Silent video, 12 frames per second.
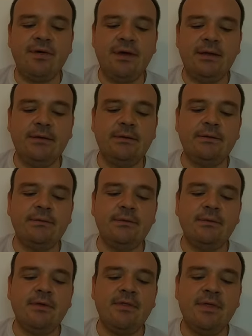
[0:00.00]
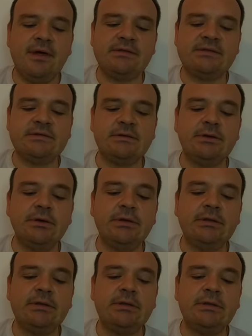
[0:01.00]
then that's a
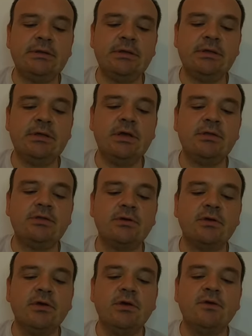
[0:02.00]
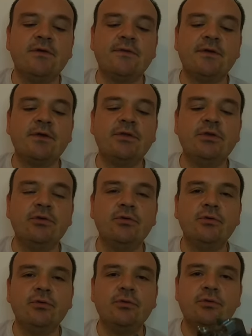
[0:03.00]
good indicator for
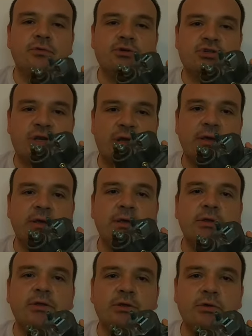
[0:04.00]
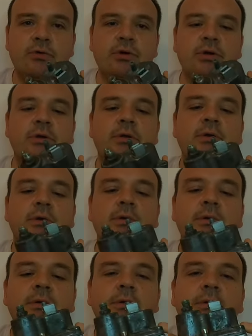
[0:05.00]
you to check your
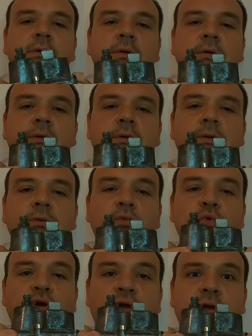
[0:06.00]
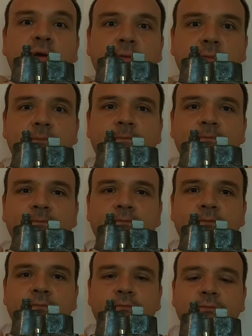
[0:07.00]
work,
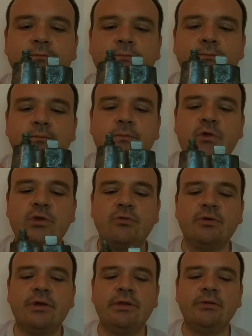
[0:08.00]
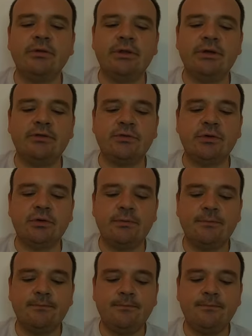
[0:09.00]
your regulator.